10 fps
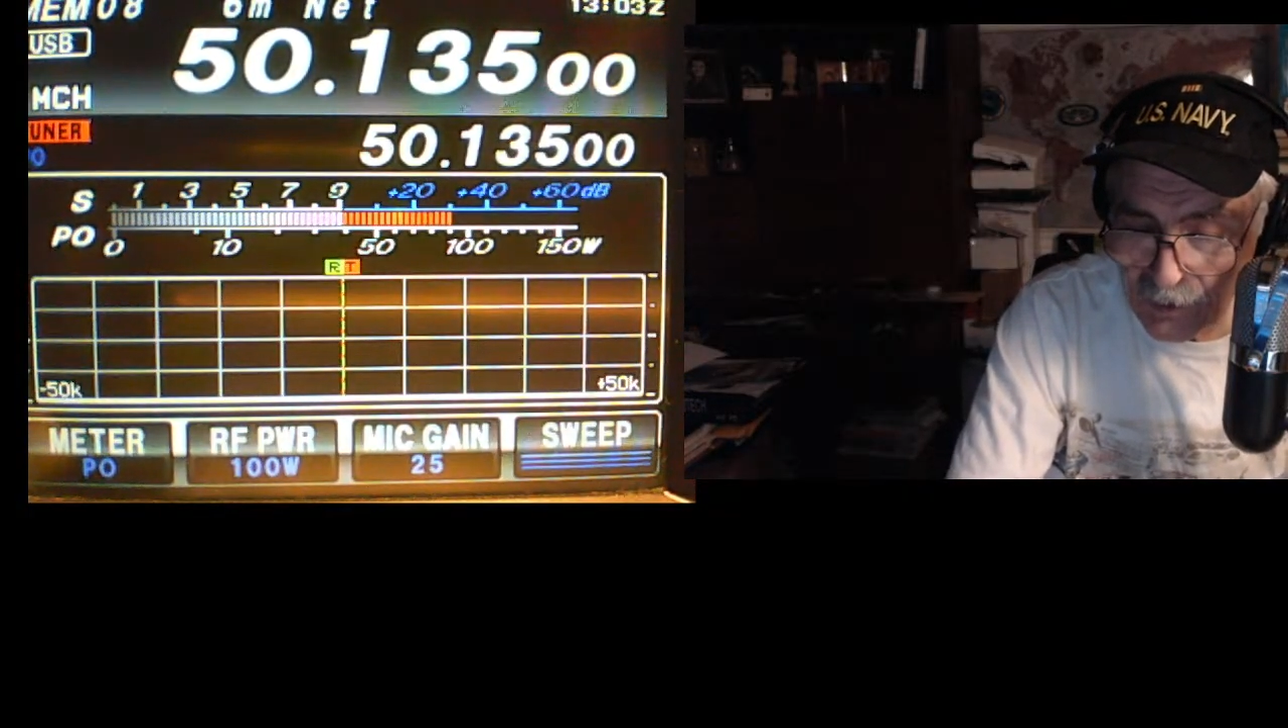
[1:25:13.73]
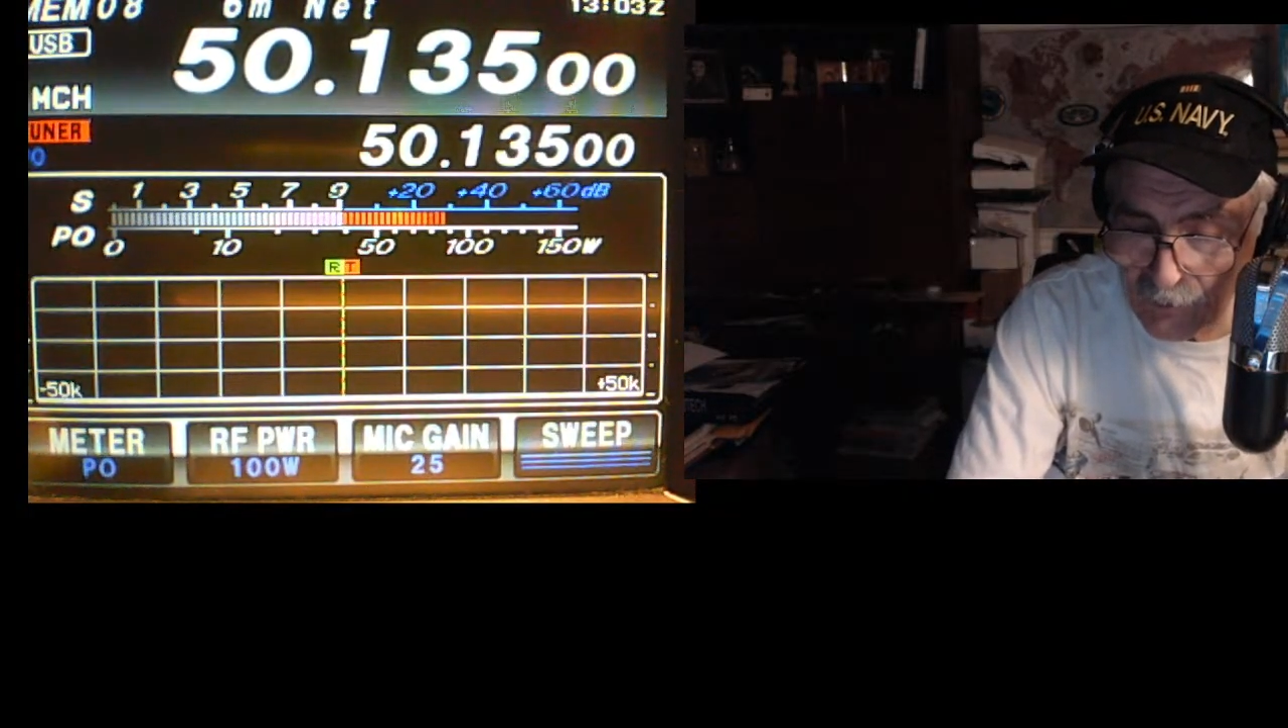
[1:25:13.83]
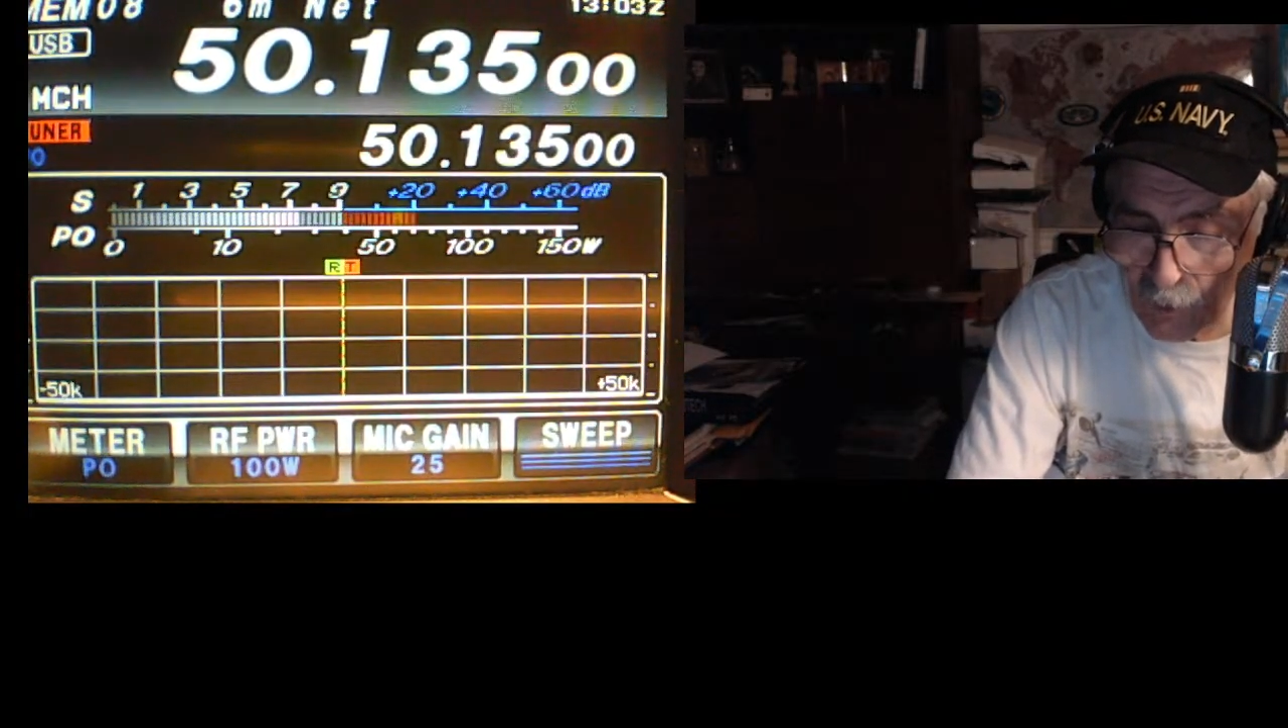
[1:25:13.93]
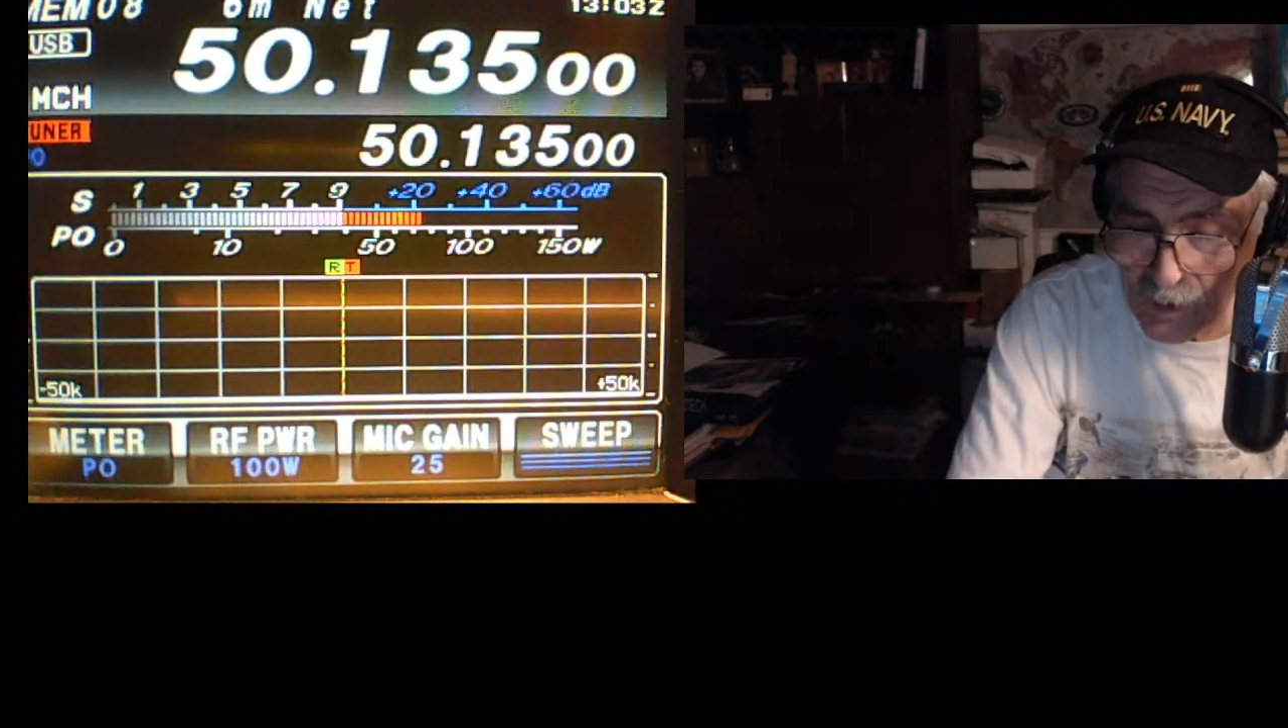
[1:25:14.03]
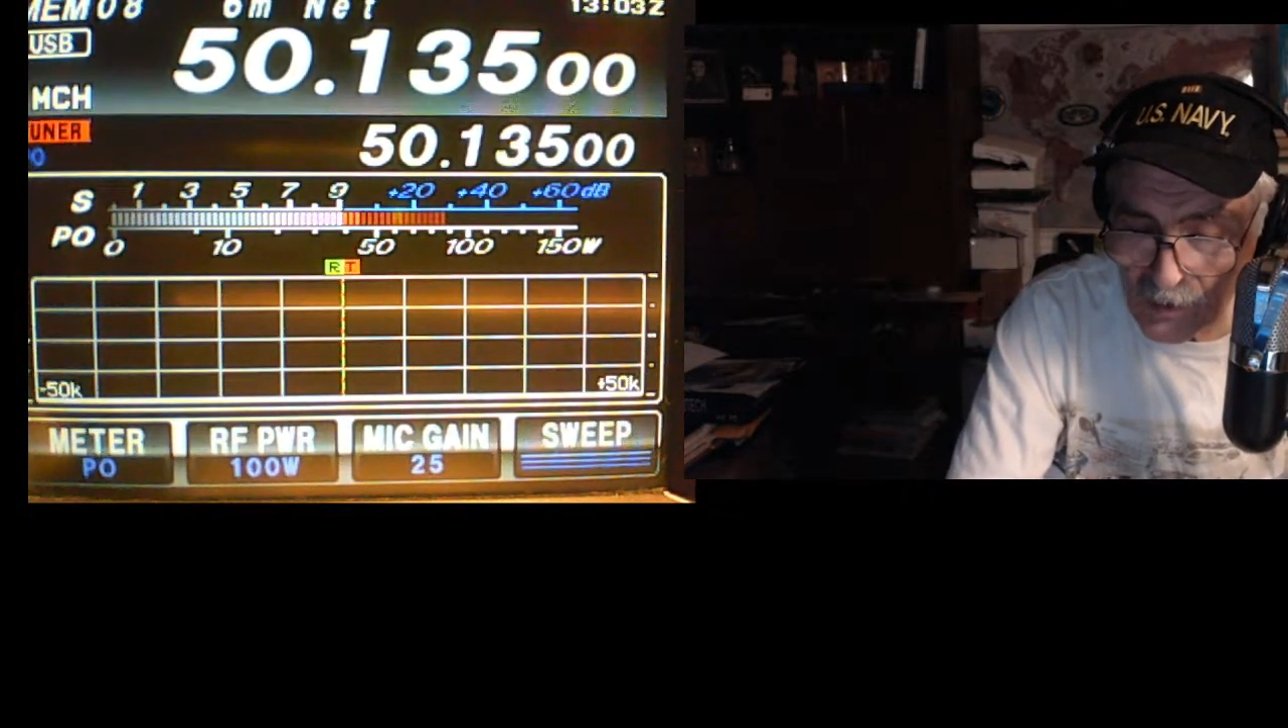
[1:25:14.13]

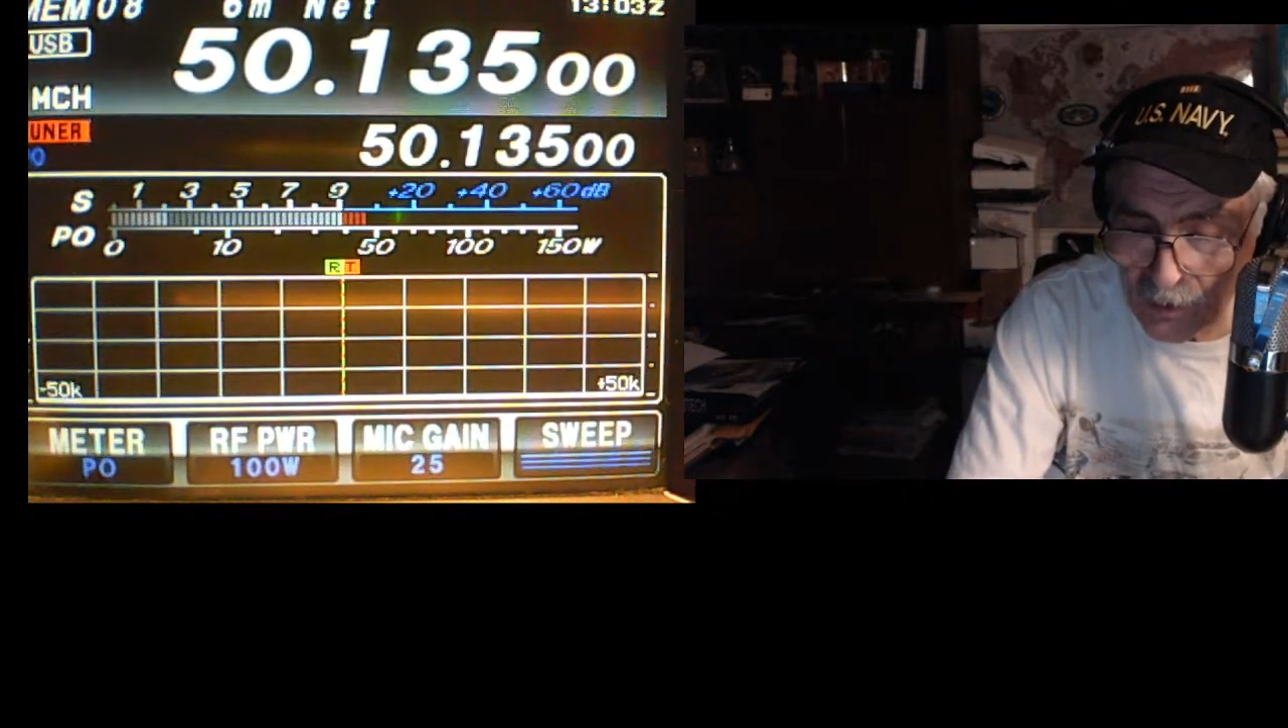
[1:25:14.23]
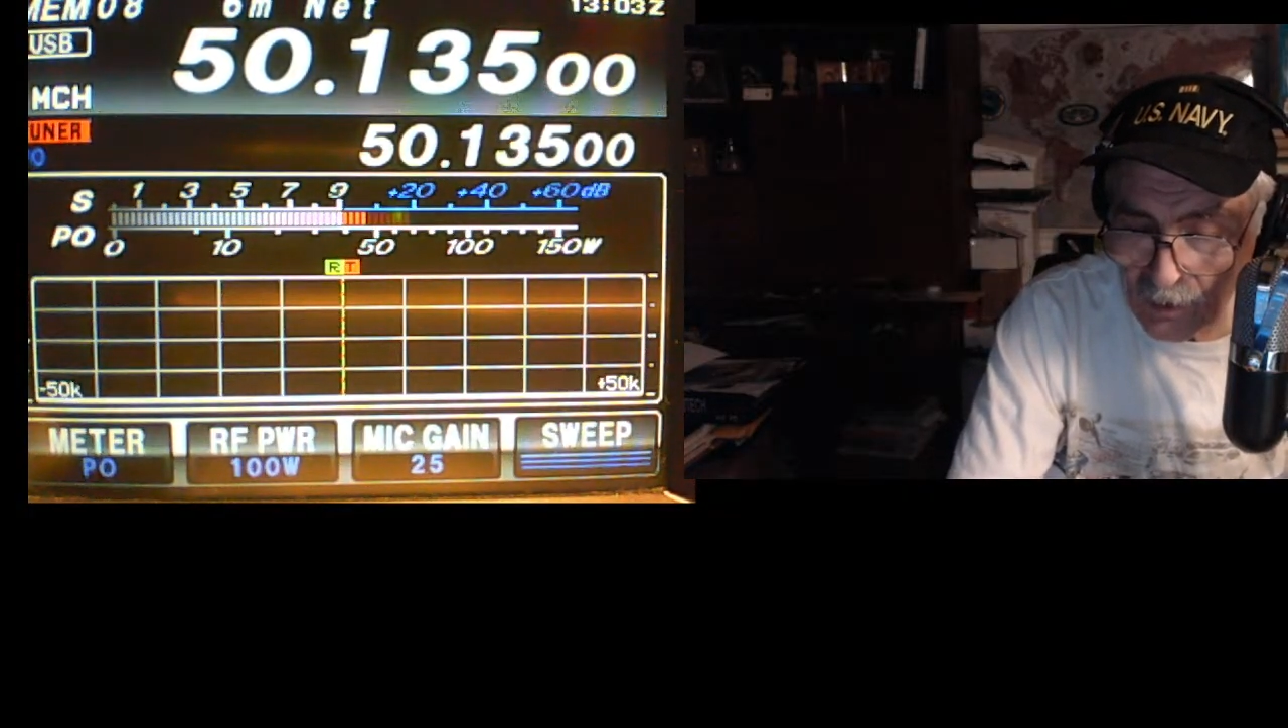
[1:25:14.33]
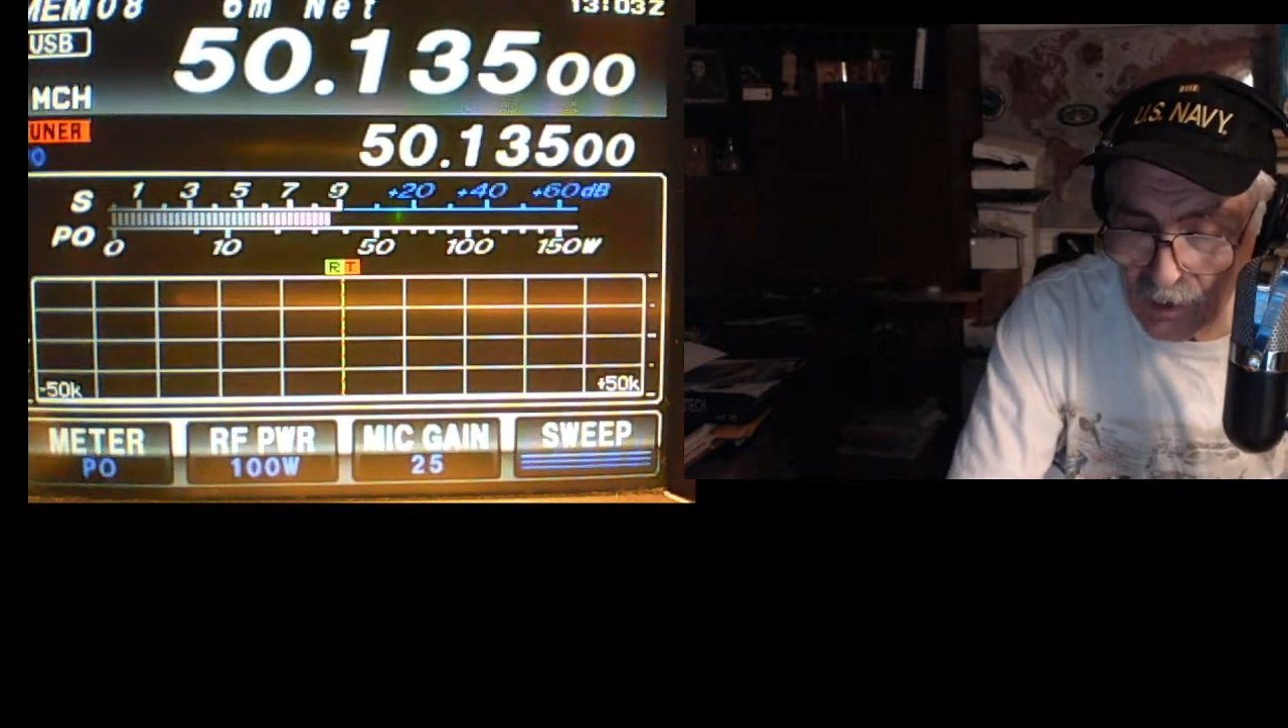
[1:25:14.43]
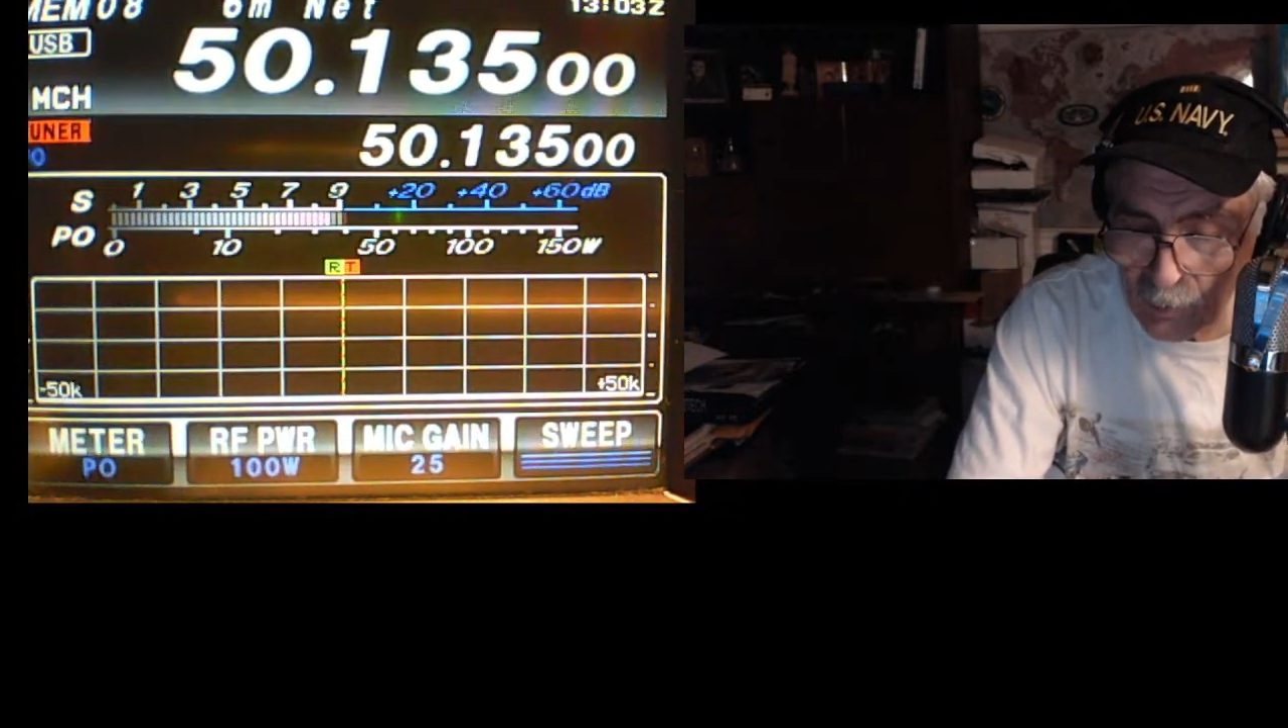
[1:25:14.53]
voice earlier,